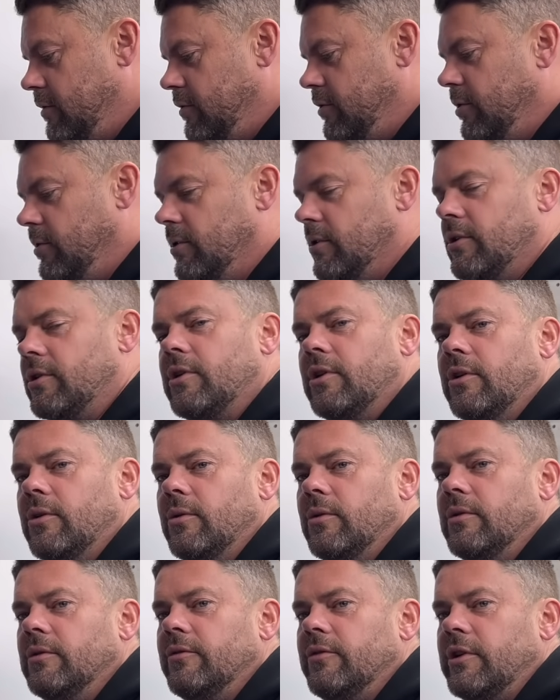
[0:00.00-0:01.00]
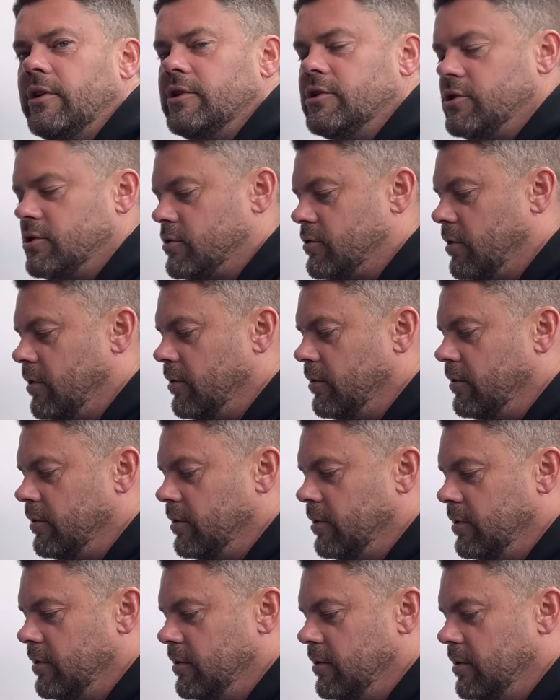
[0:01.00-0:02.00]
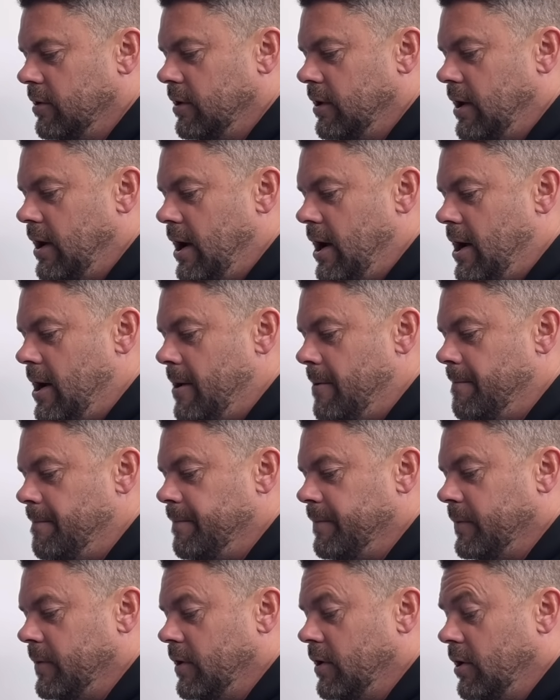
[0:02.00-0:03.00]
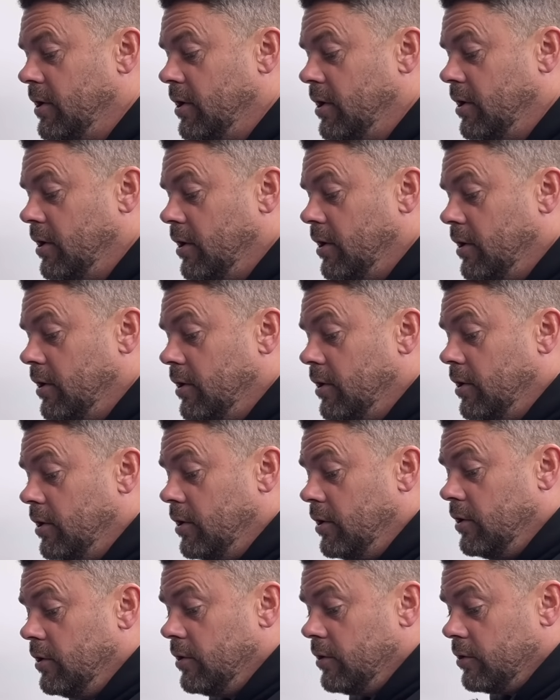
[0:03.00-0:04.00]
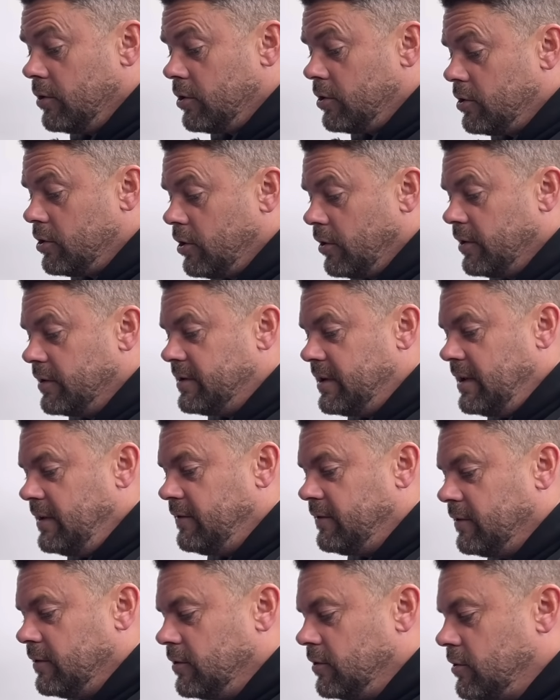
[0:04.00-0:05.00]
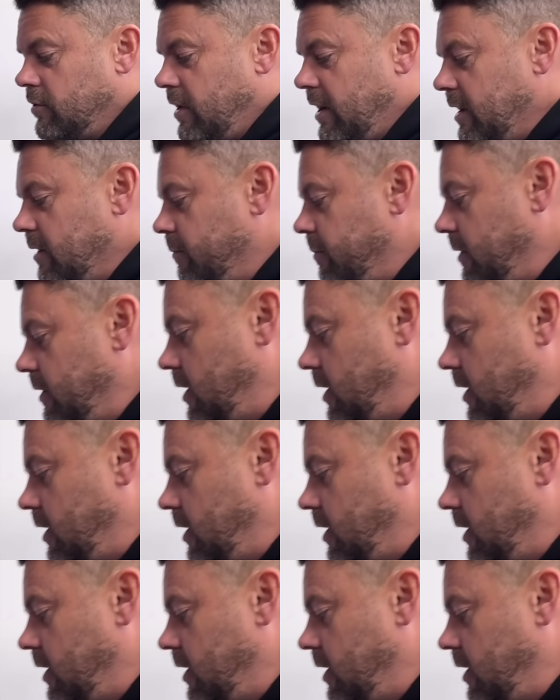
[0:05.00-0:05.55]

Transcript: Do look cool. Very strong. Got the decent crank